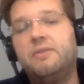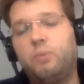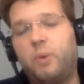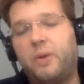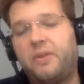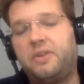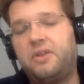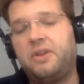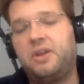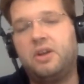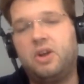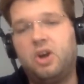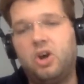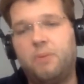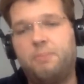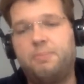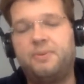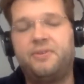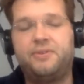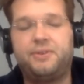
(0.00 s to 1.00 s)
with the
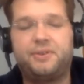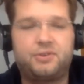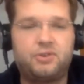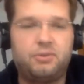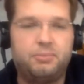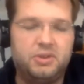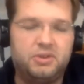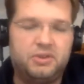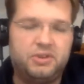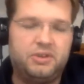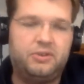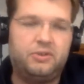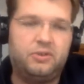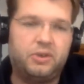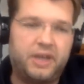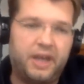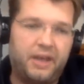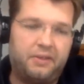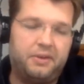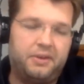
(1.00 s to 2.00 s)
open source community
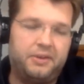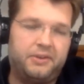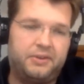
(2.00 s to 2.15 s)
together.